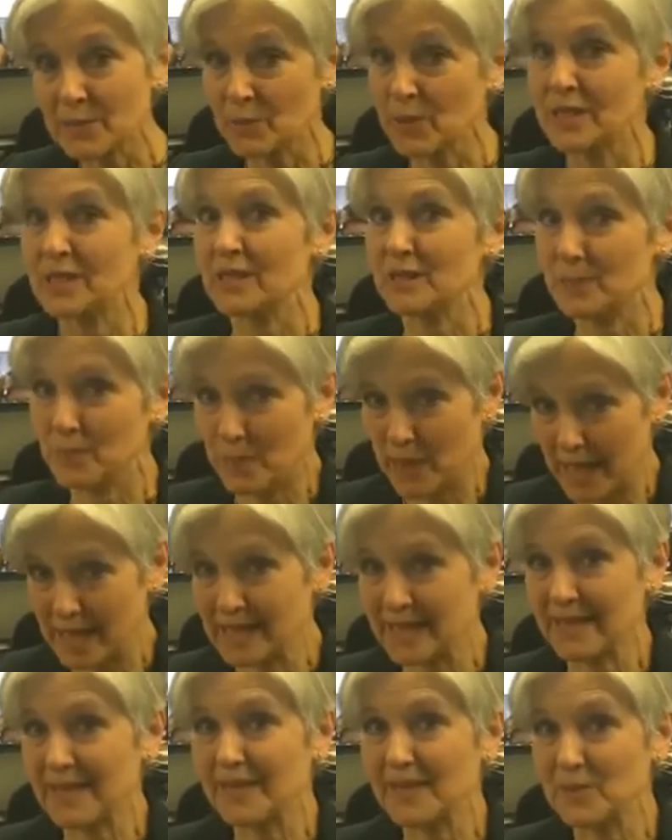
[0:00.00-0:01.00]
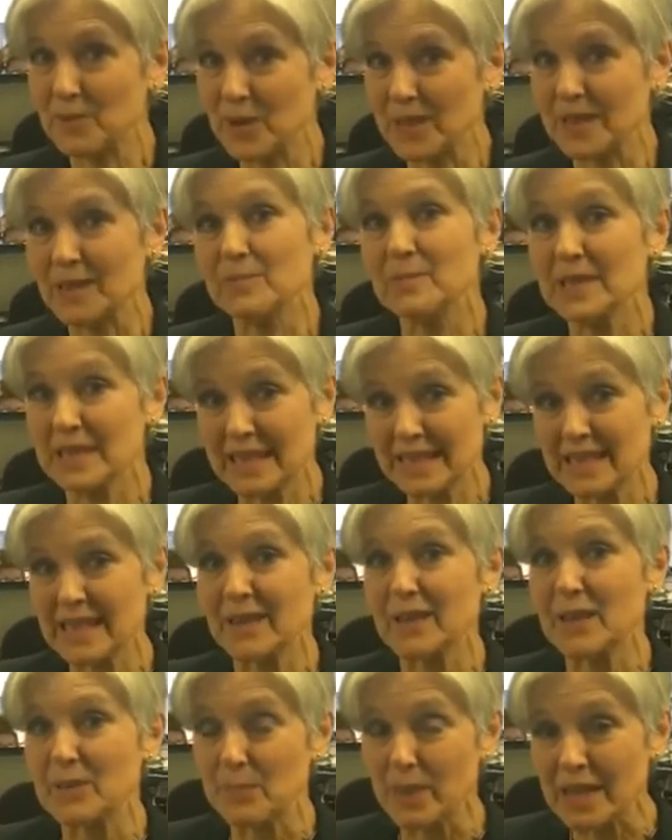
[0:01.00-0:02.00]
which is basically what the
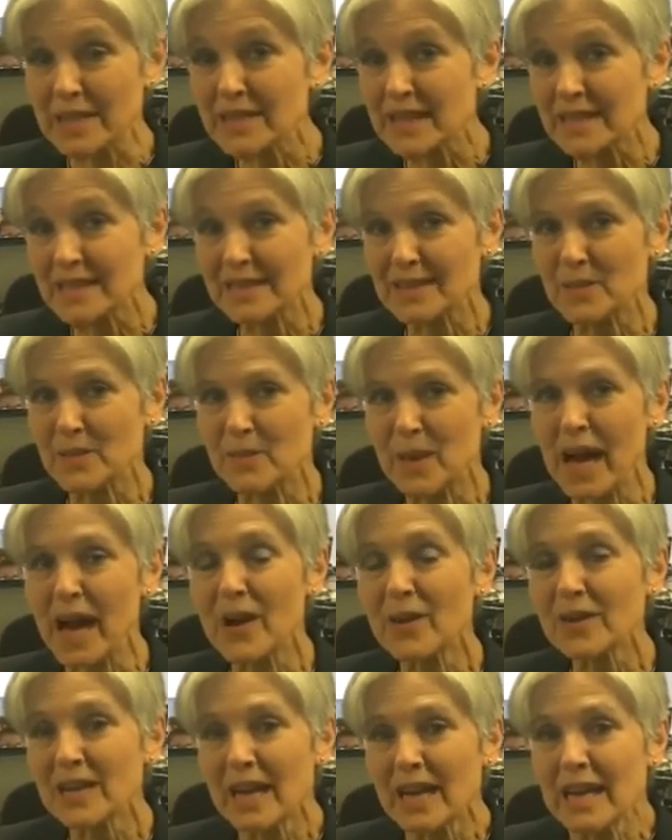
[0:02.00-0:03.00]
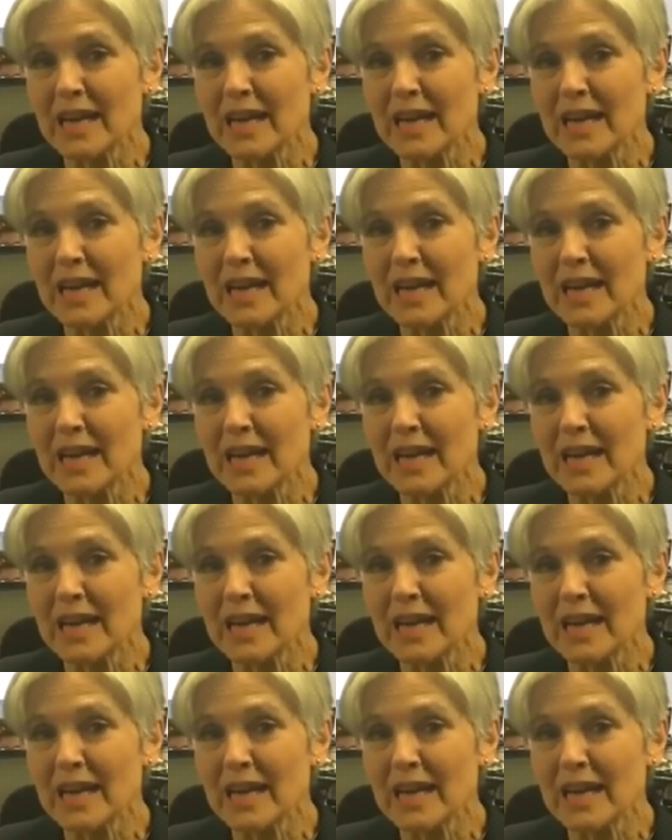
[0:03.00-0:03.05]
military budget is about,